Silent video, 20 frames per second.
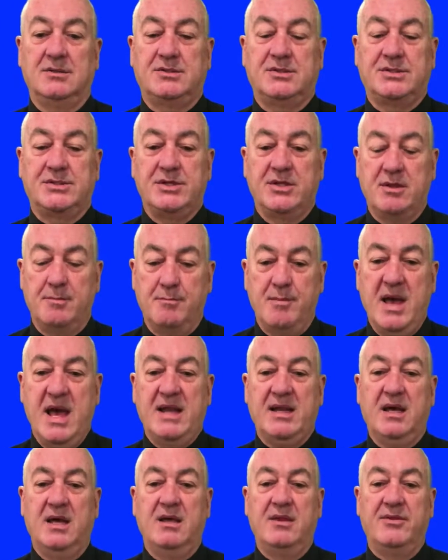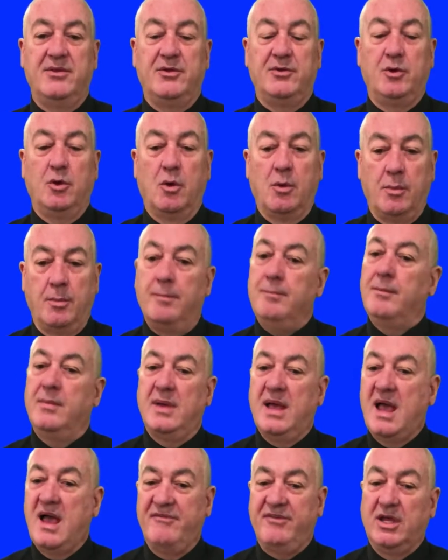to the matter that you're
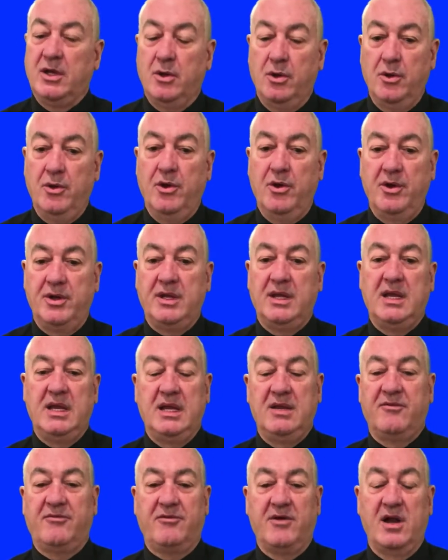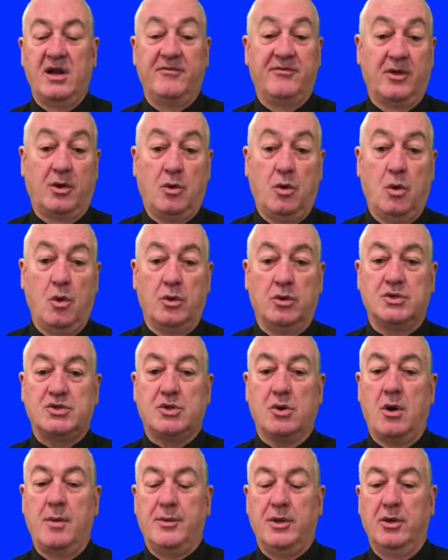having heard in front of the court or
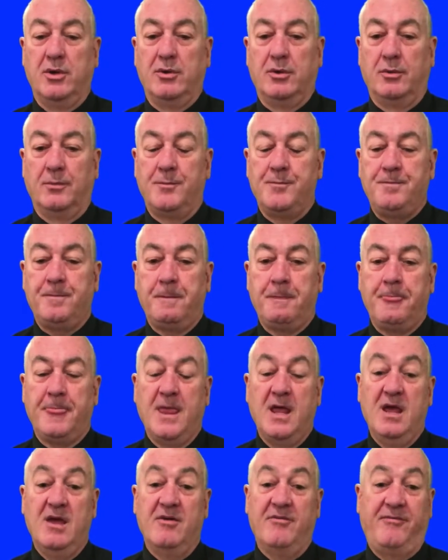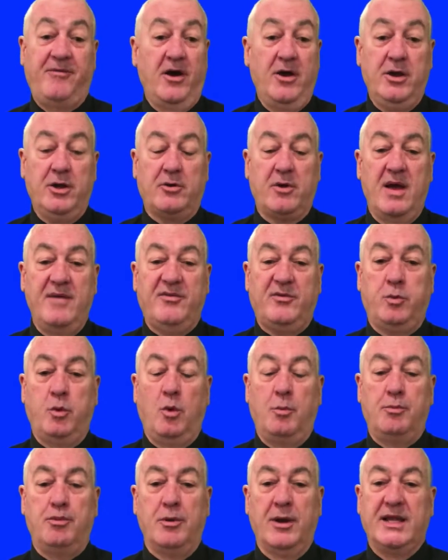tribunal. Photographs will
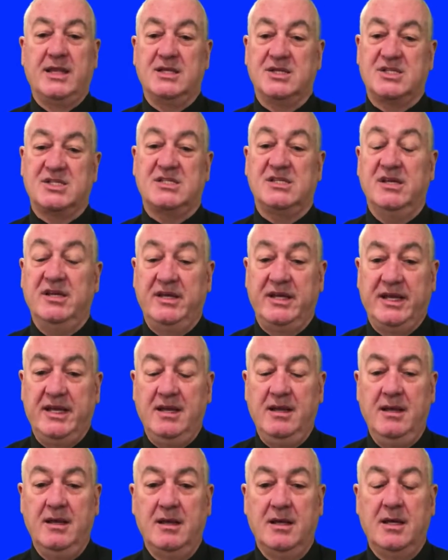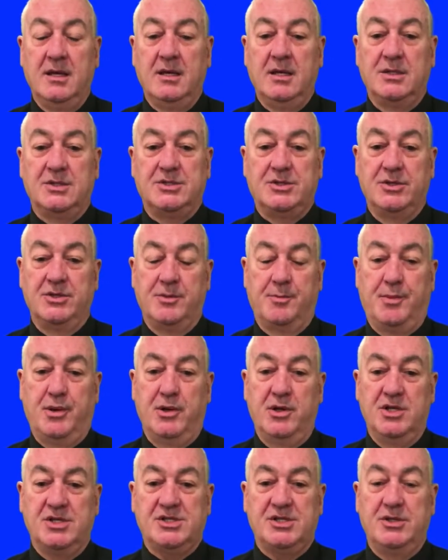bring the scene to the
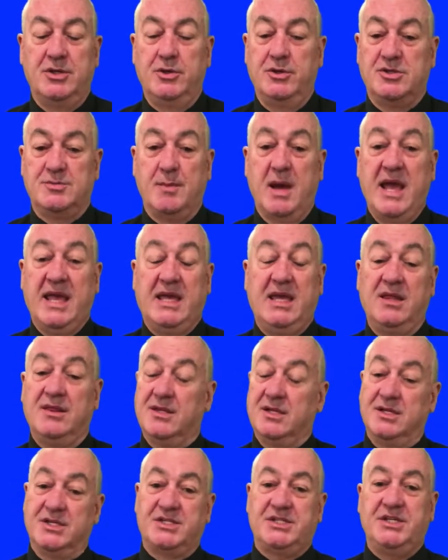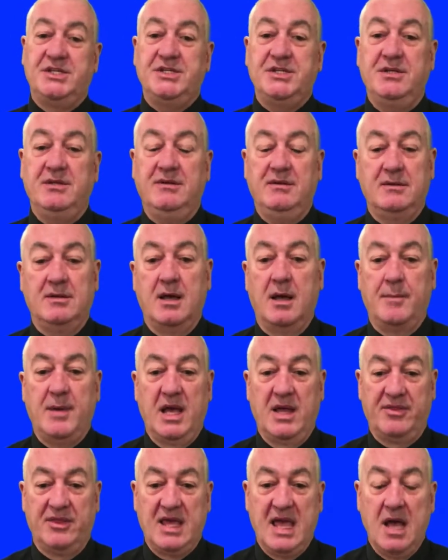person who's making the decision
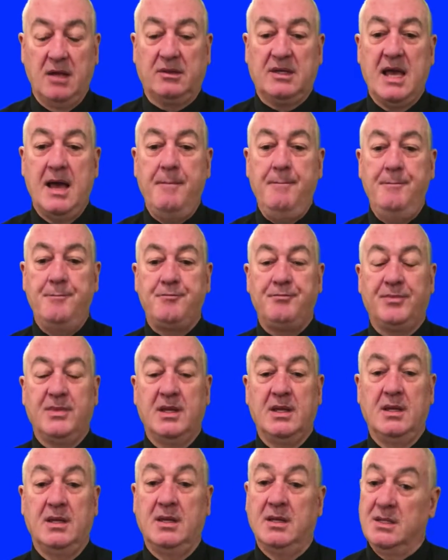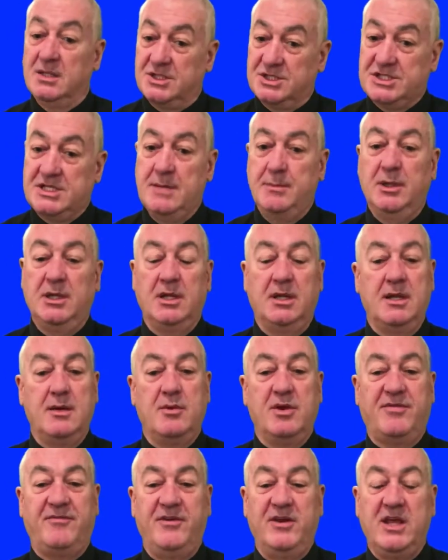about the outcome. Similarly
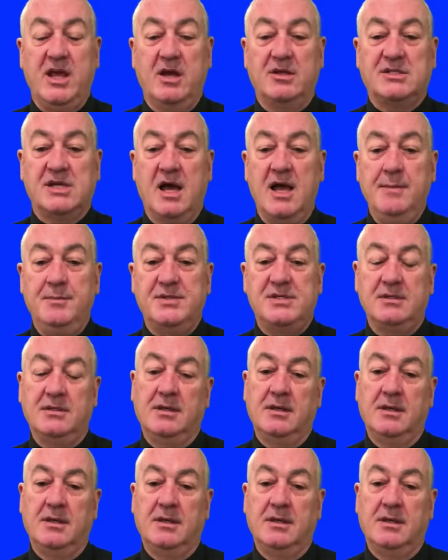with videotapes,